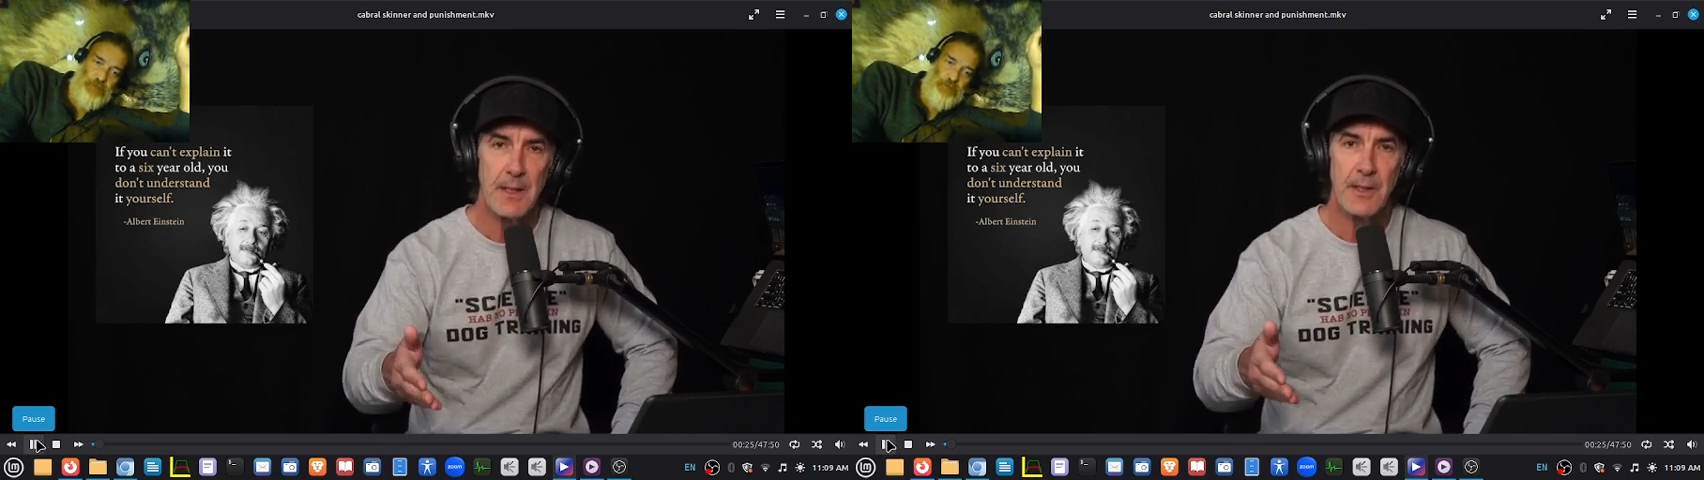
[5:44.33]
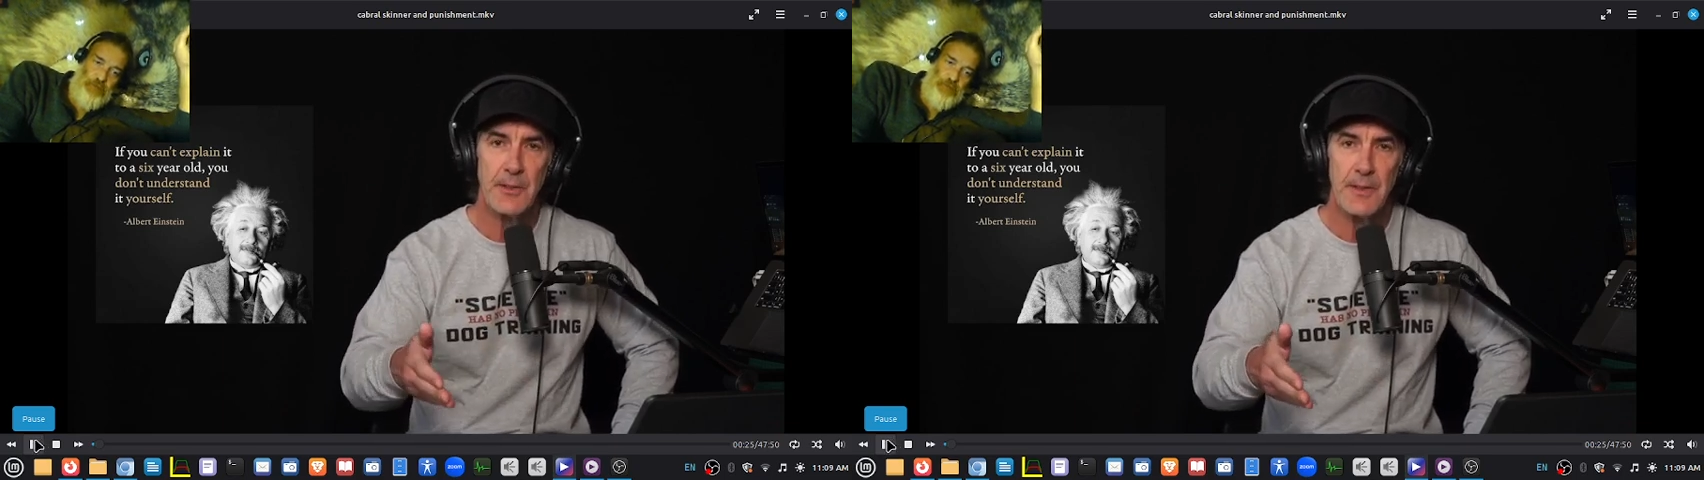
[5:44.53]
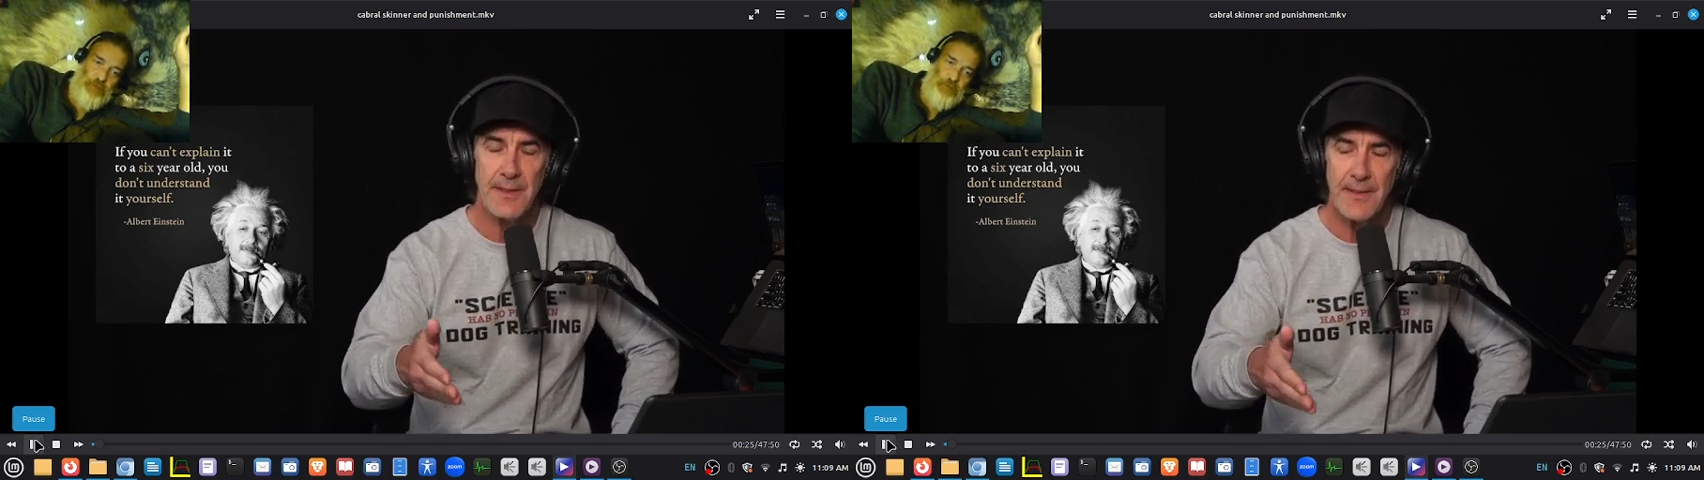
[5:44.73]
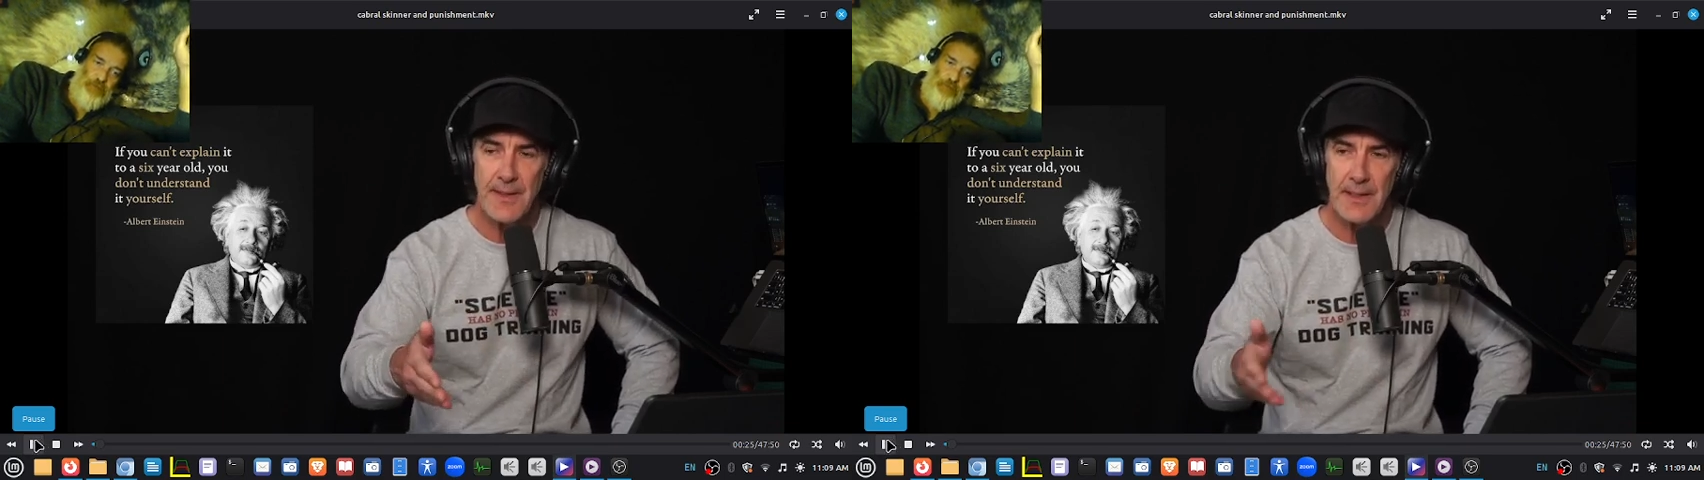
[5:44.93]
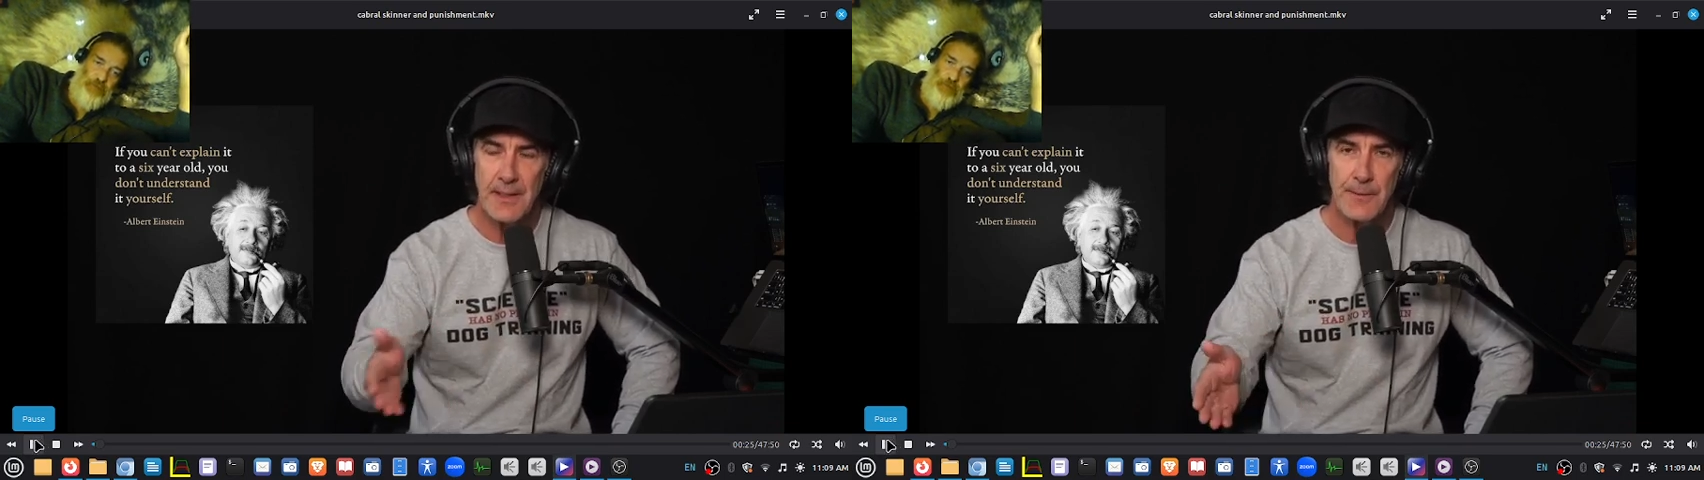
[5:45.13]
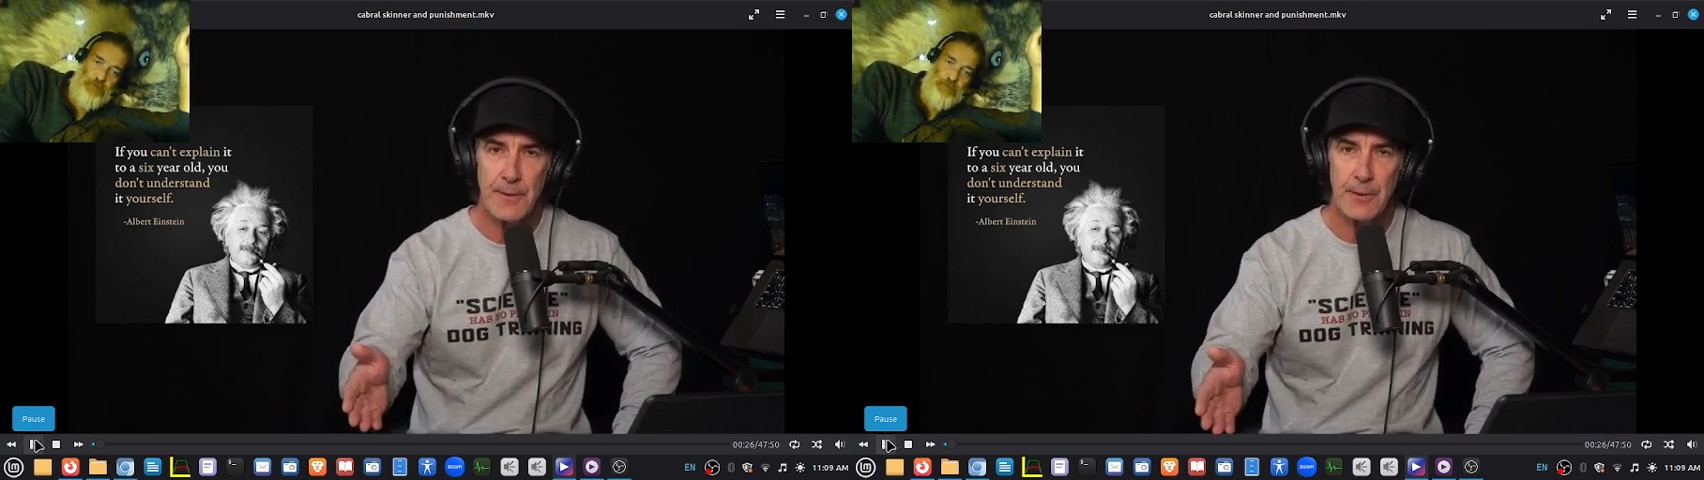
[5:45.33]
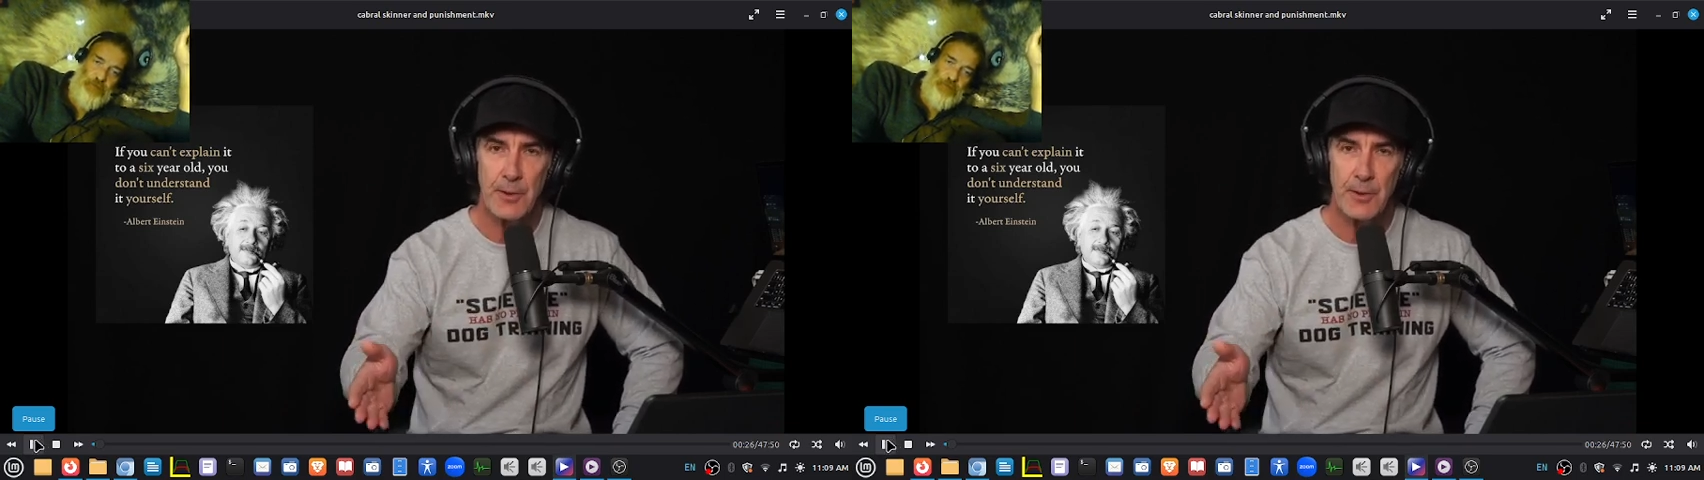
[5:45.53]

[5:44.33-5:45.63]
is the scientific